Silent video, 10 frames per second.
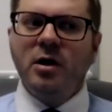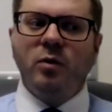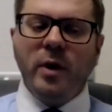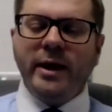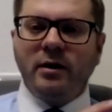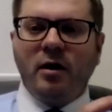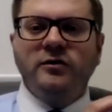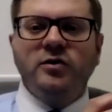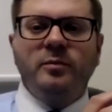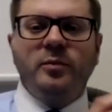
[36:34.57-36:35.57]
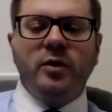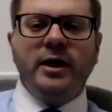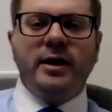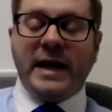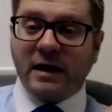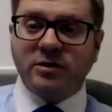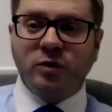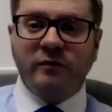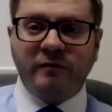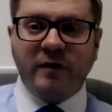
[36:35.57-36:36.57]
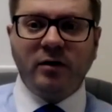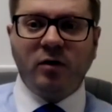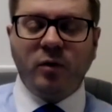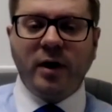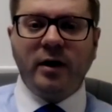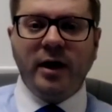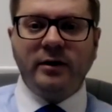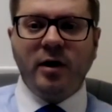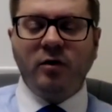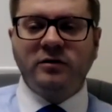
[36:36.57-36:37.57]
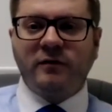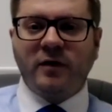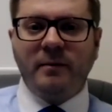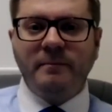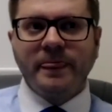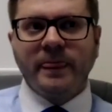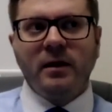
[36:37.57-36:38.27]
we can also put in an actual funnel where it goes from,